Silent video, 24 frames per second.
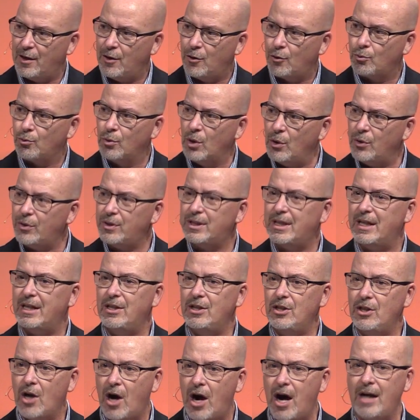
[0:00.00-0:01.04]
Ruth did
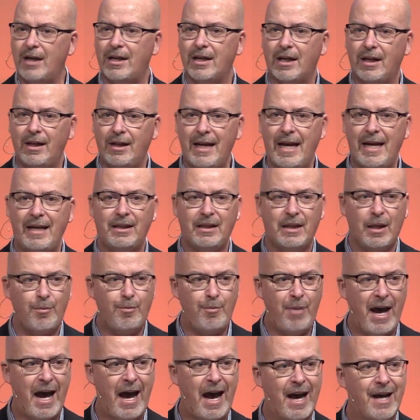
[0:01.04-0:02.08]
not let the
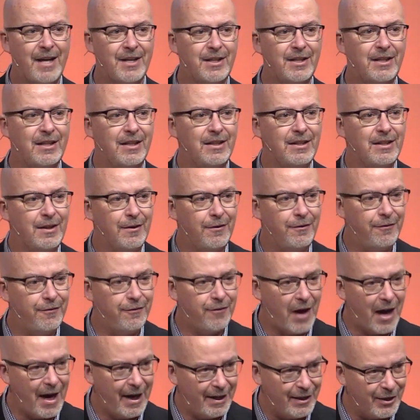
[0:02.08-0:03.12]
past
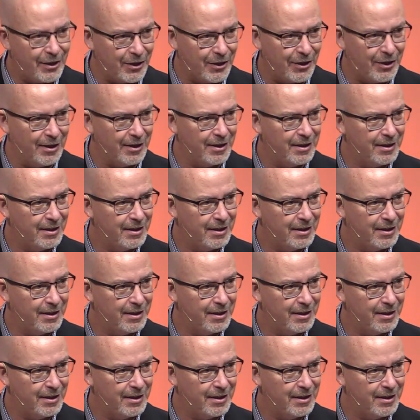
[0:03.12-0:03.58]
define her.